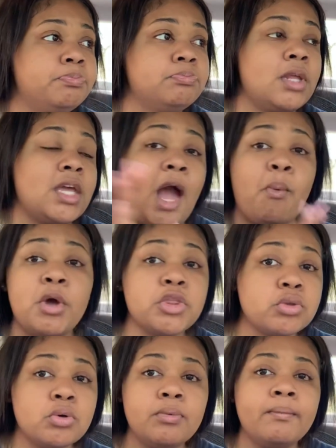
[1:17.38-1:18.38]
thing I
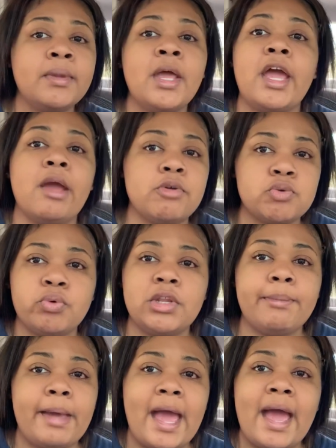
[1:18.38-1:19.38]
went through, it was
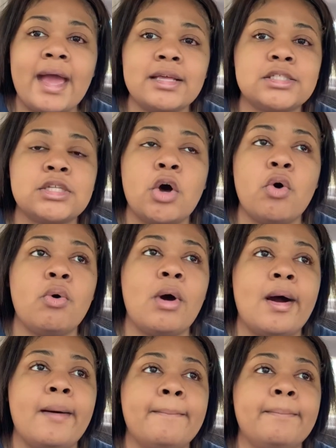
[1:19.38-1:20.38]
really bad. So
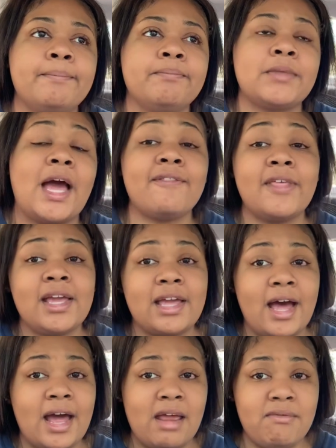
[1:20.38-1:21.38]
I thank
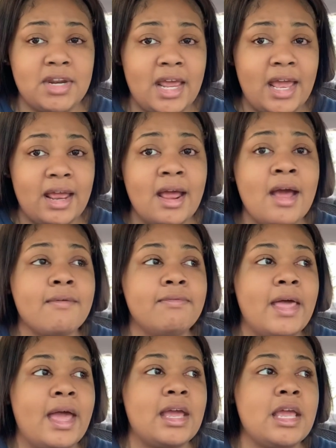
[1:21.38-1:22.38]
God every day
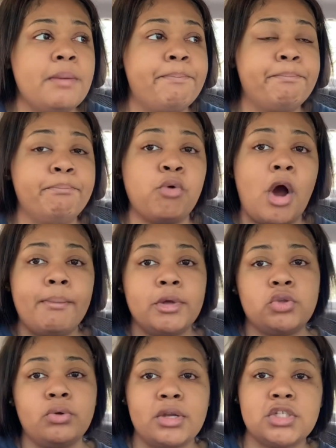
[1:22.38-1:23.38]
that he brought
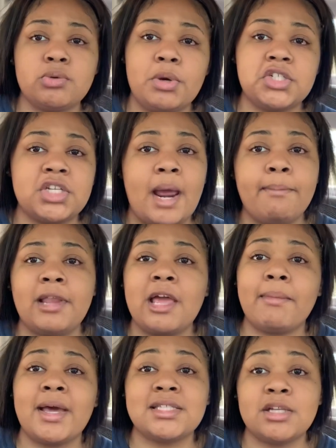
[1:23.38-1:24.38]
me through the situation. I
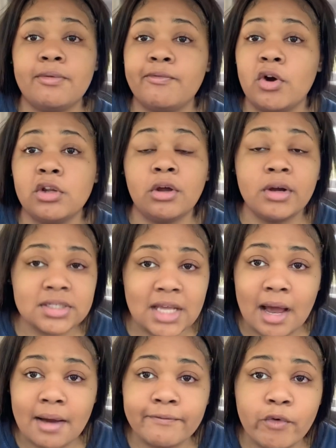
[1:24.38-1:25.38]
blamed myself for a long
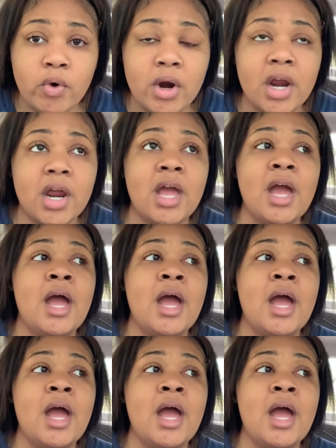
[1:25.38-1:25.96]
time for it,